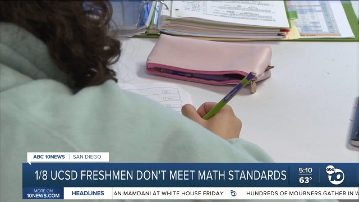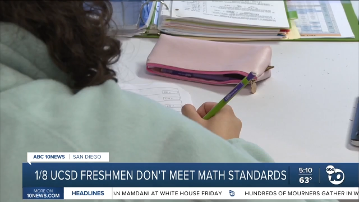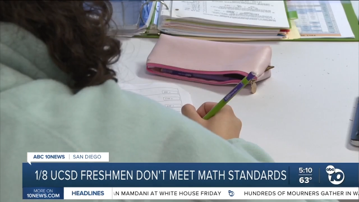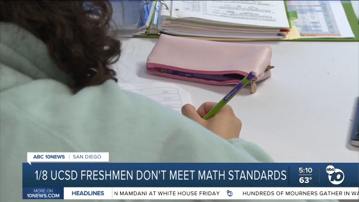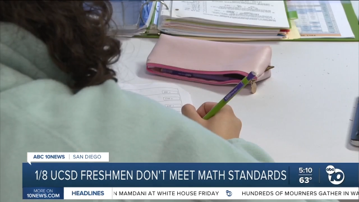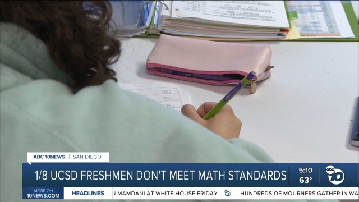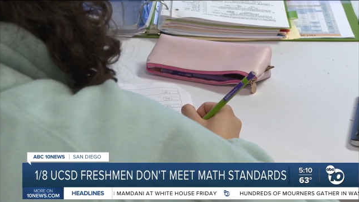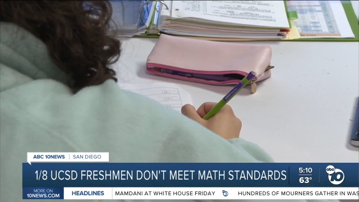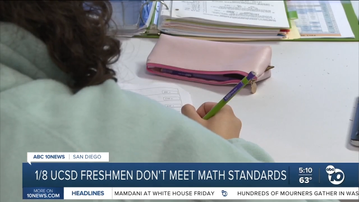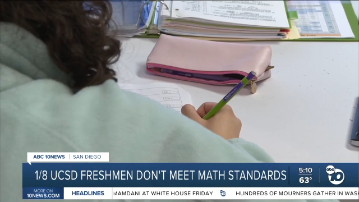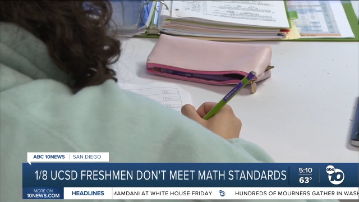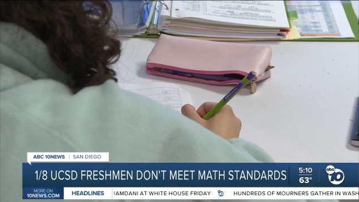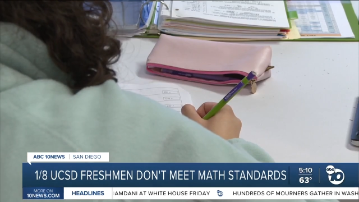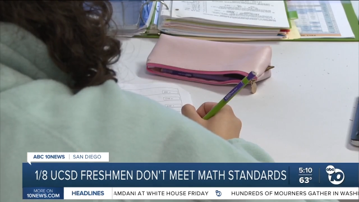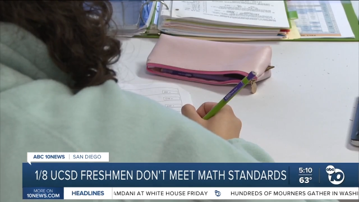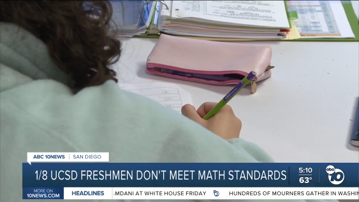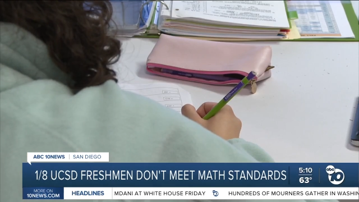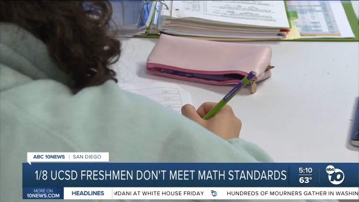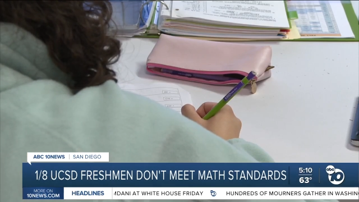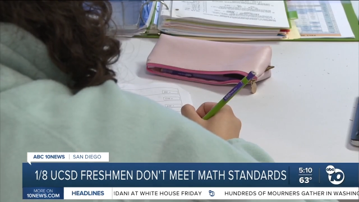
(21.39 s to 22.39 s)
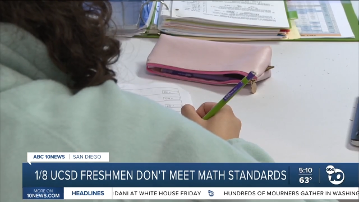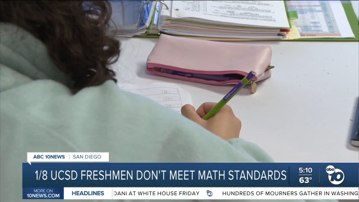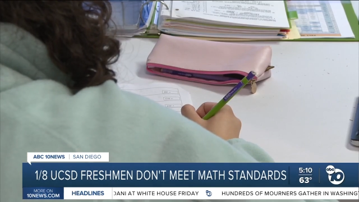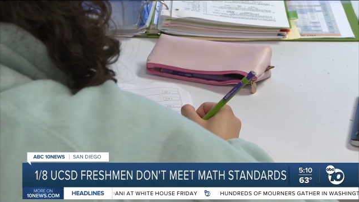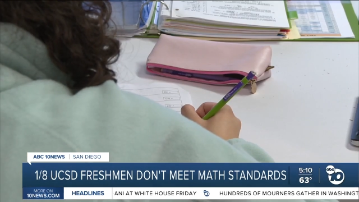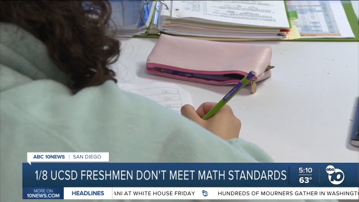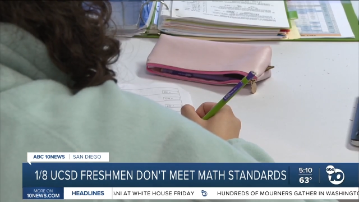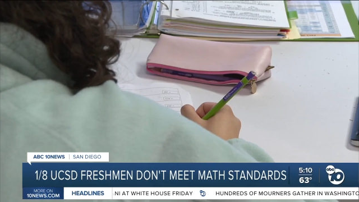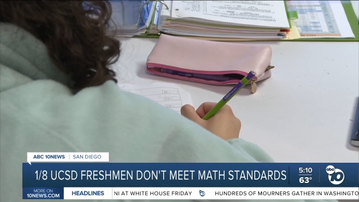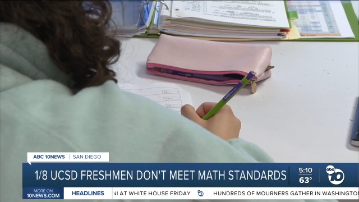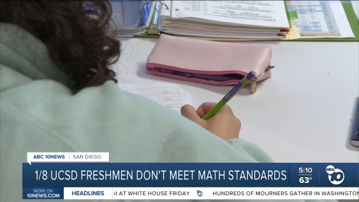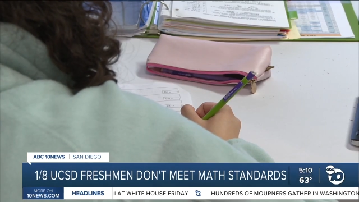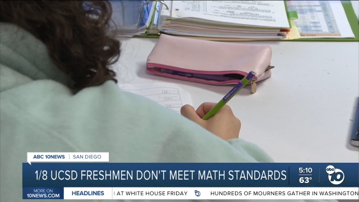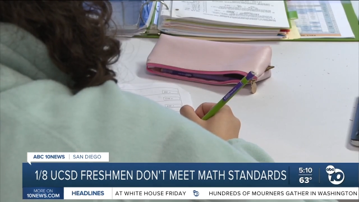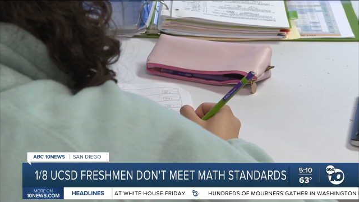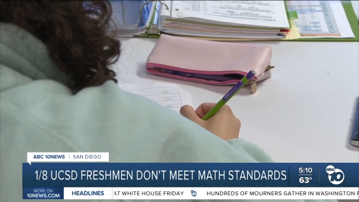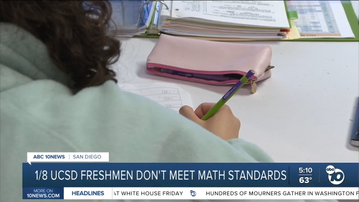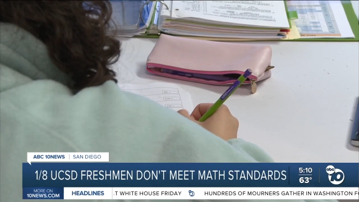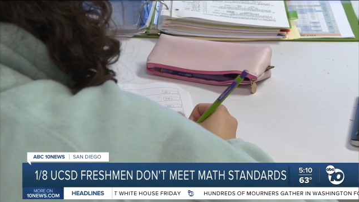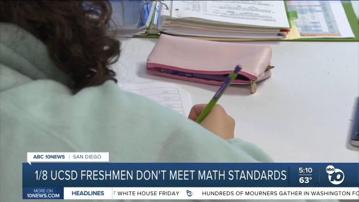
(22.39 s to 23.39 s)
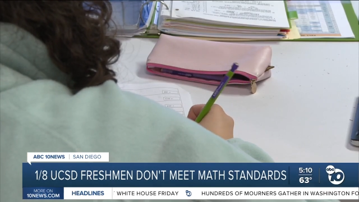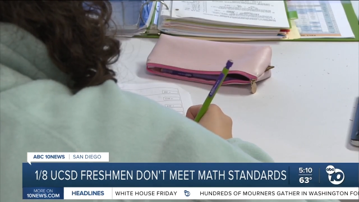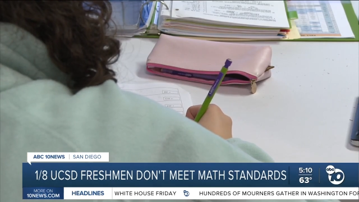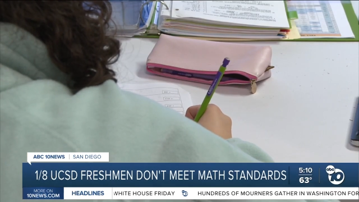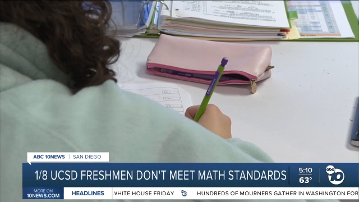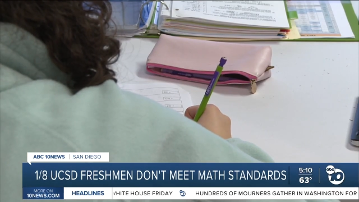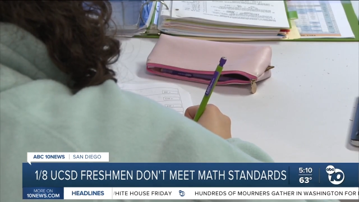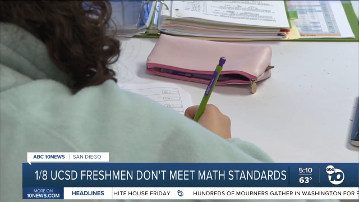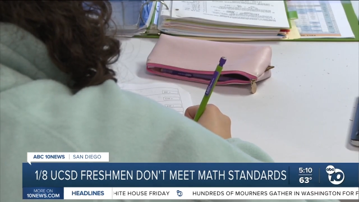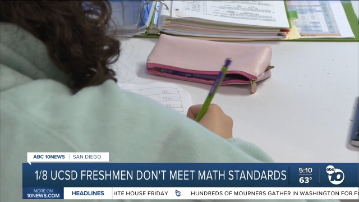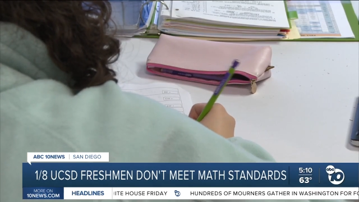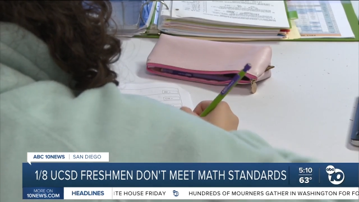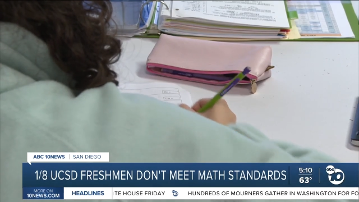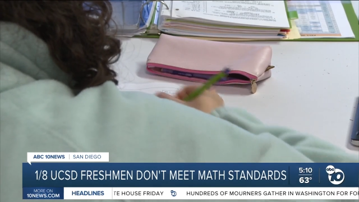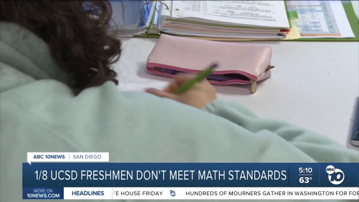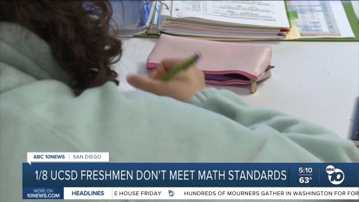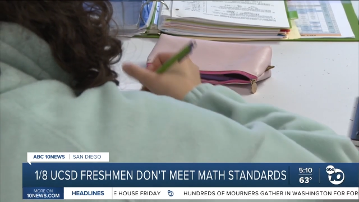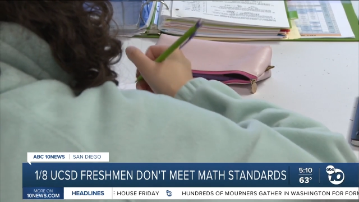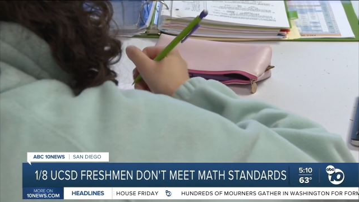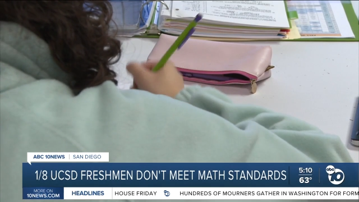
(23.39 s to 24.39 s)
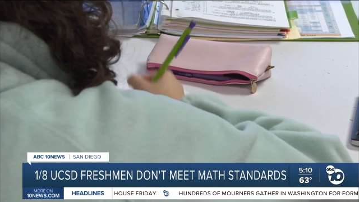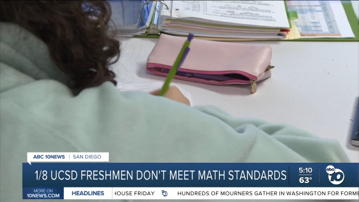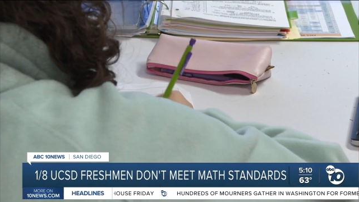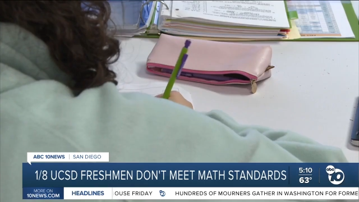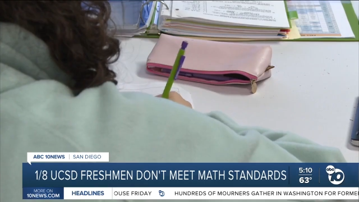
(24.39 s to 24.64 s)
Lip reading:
Nobody's mouth can be seen.